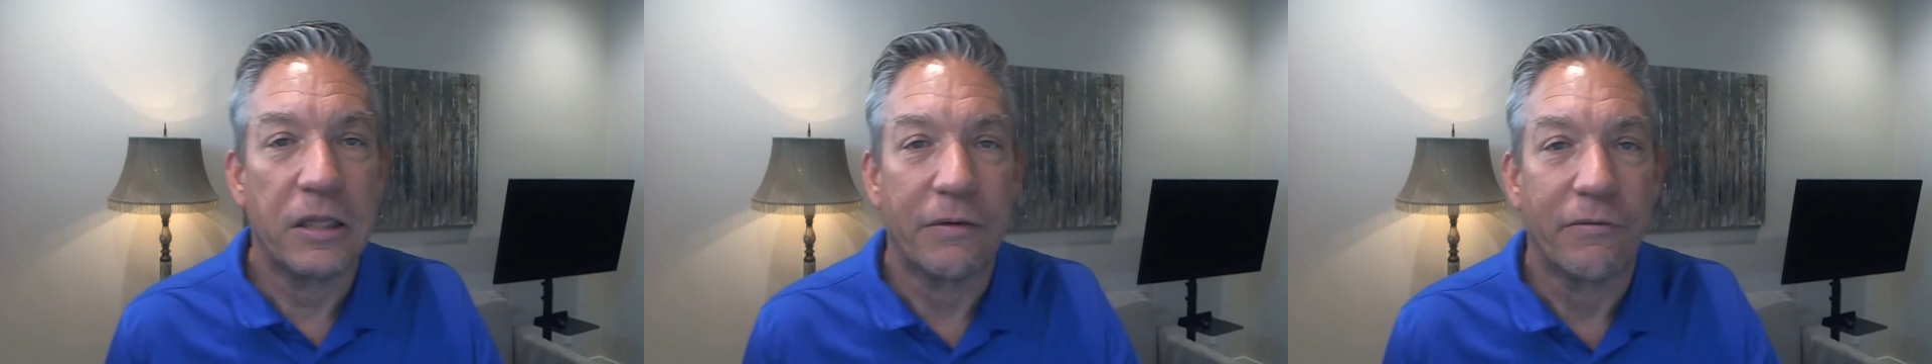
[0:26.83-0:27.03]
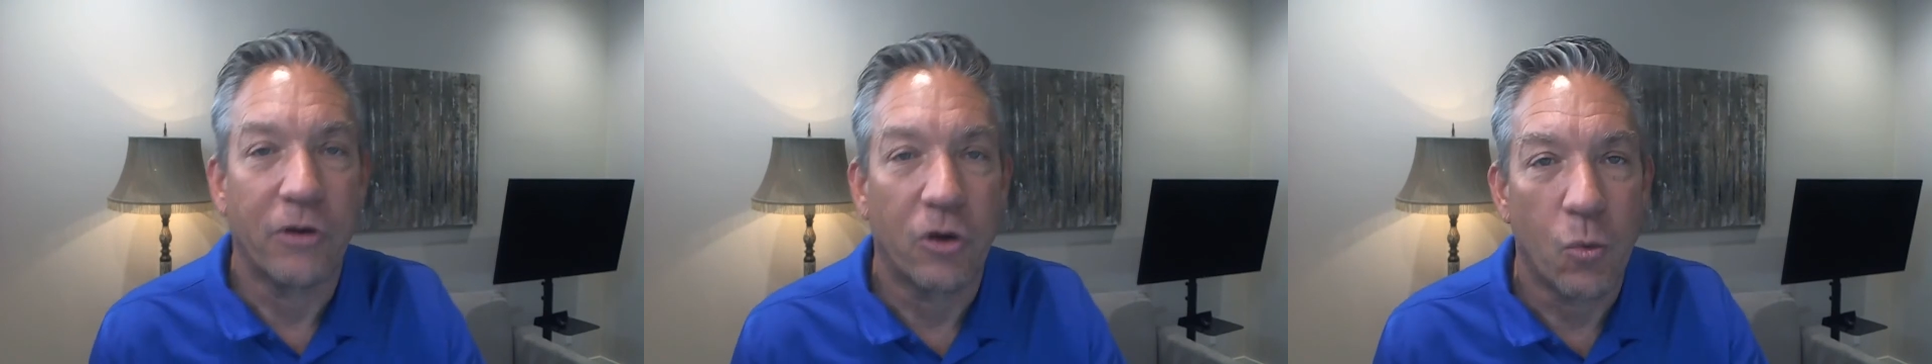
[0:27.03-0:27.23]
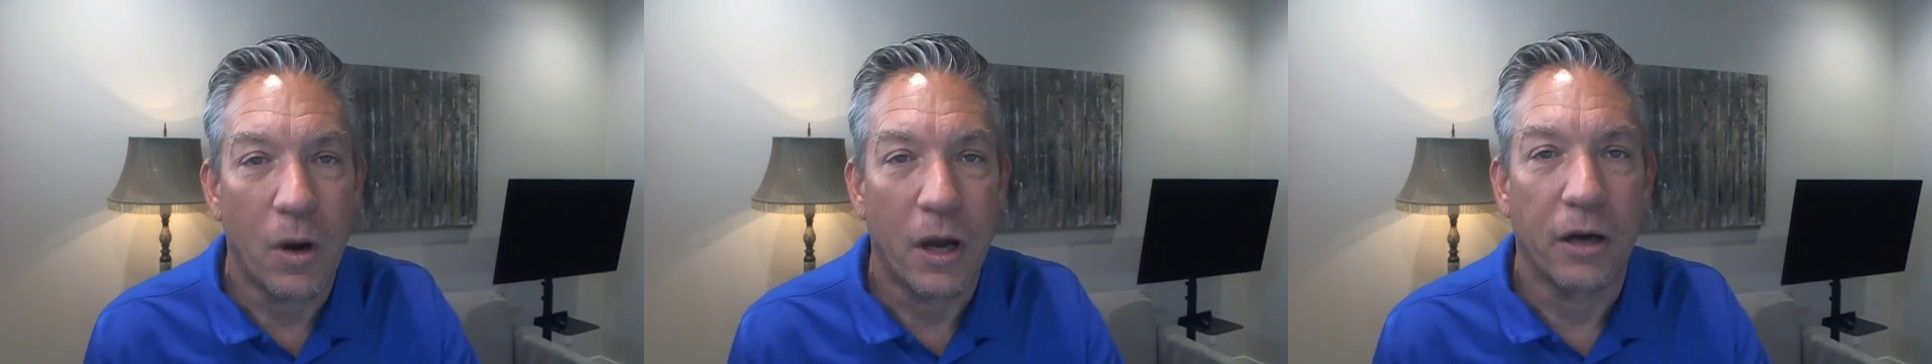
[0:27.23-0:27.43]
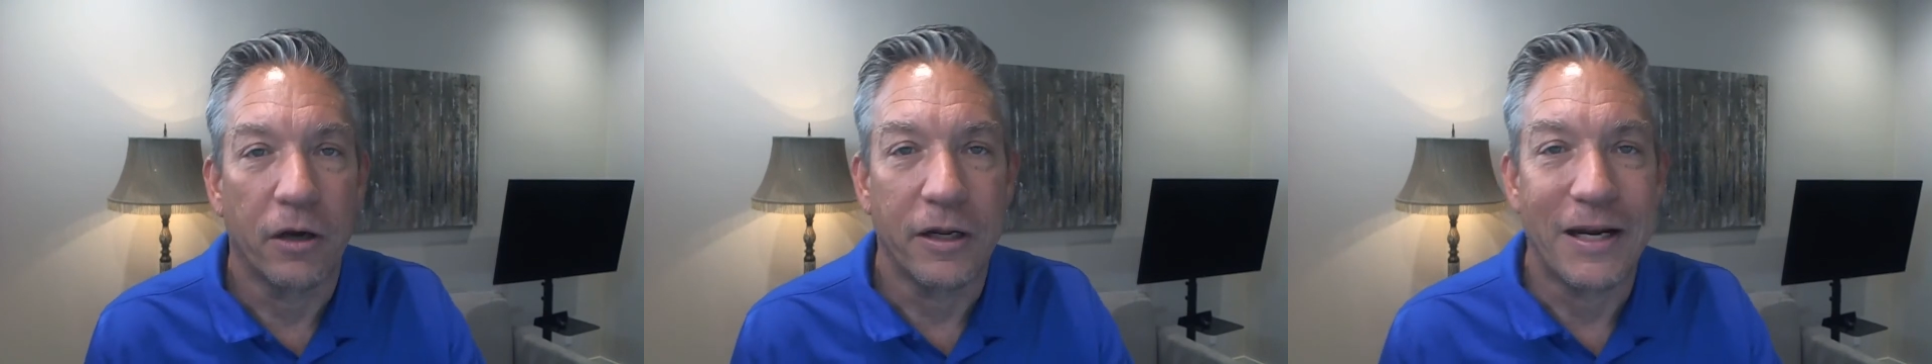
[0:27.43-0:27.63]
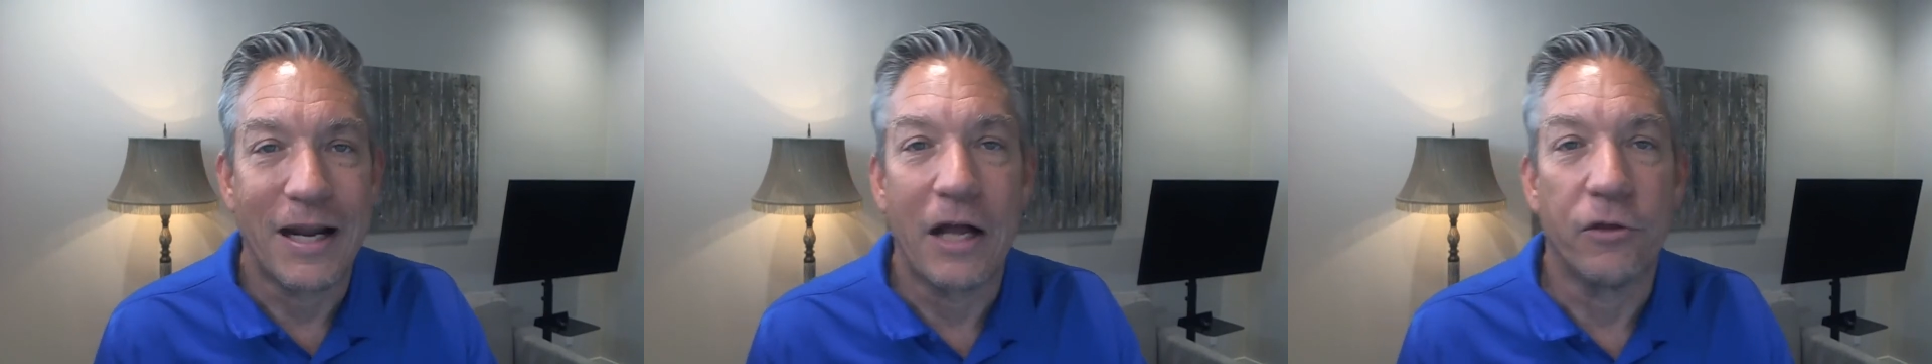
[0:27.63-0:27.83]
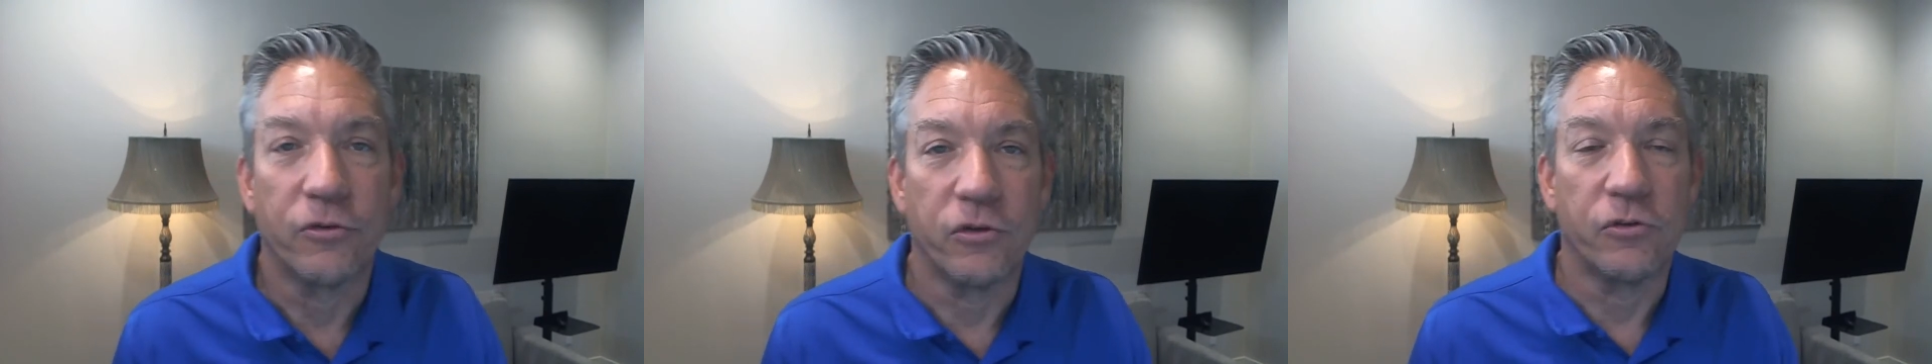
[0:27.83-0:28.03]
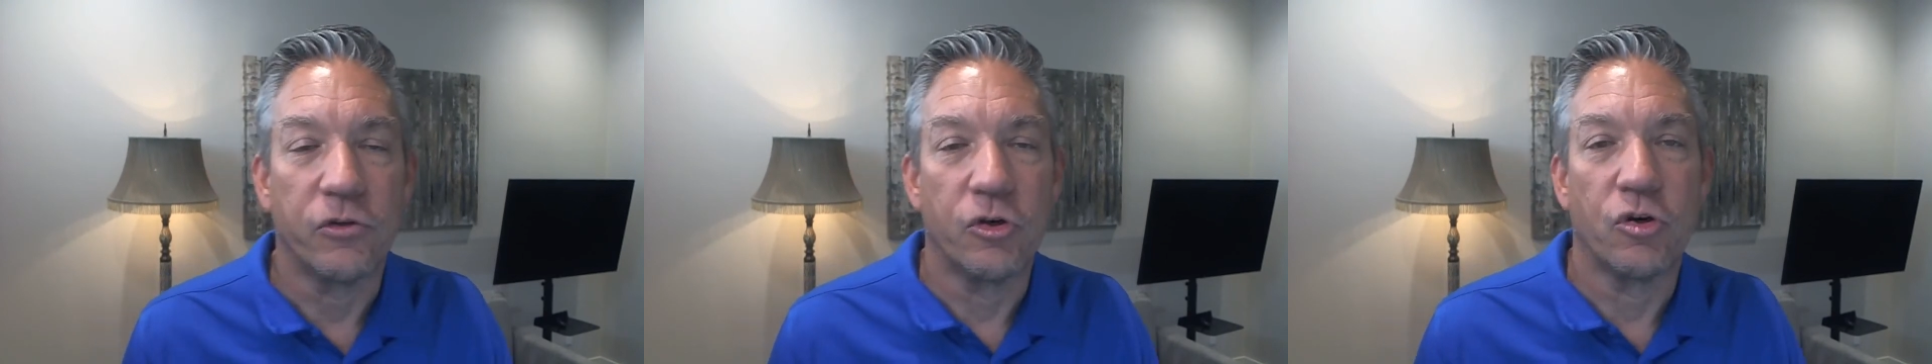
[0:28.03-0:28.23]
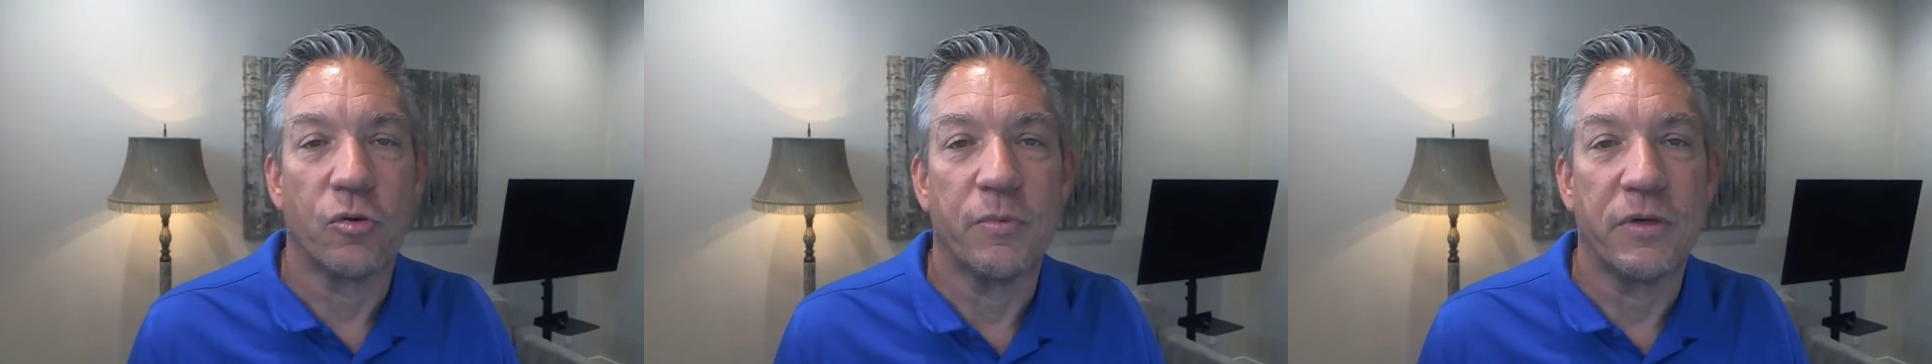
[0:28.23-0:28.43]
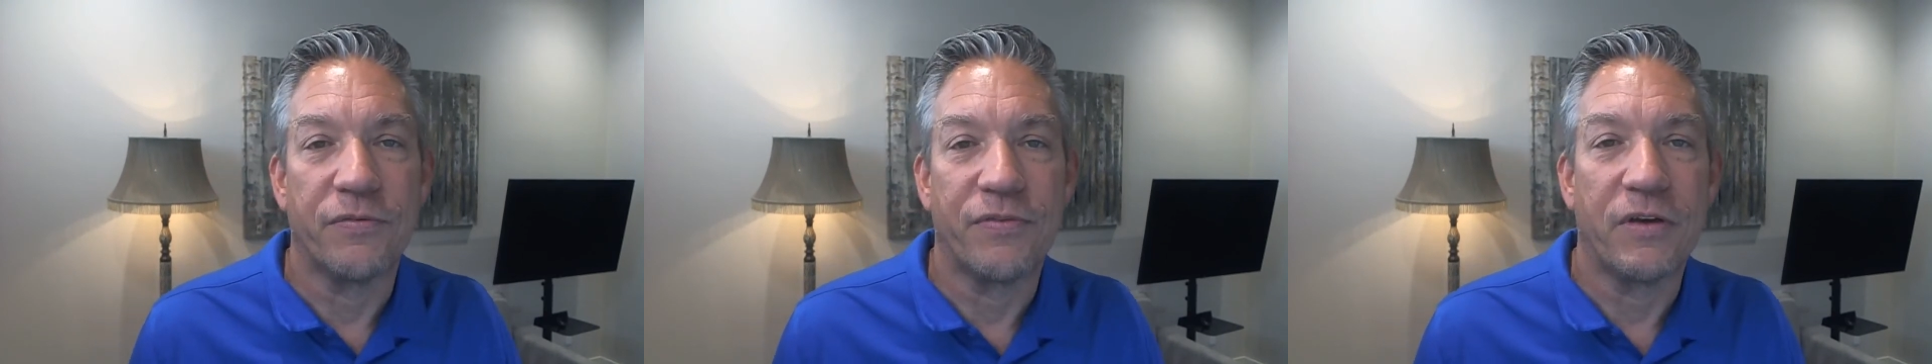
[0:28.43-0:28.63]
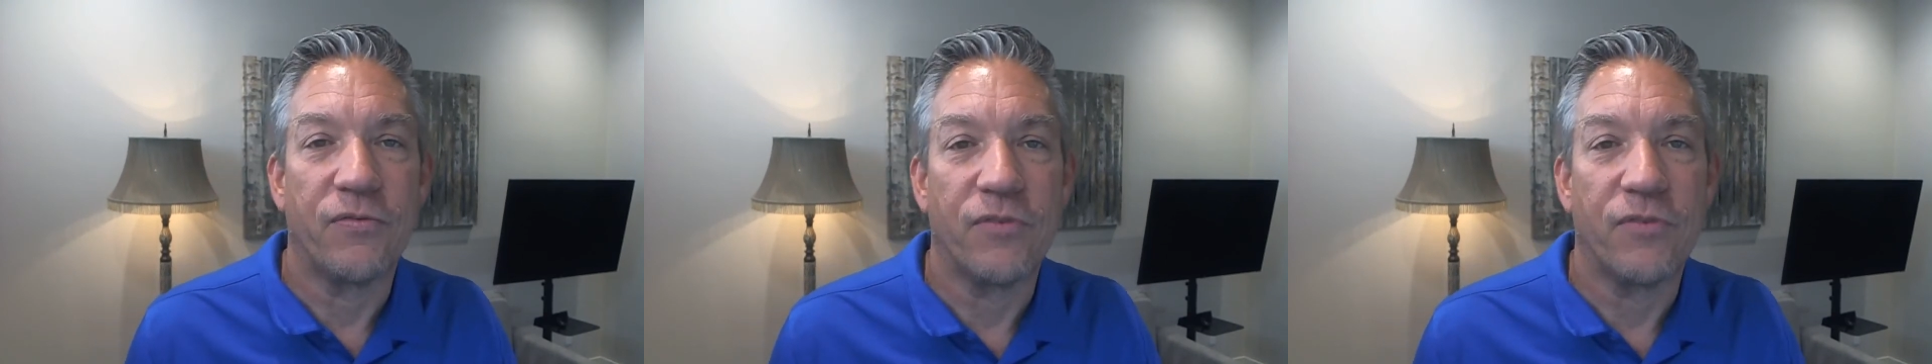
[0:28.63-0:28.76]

They require an analysis to determine if they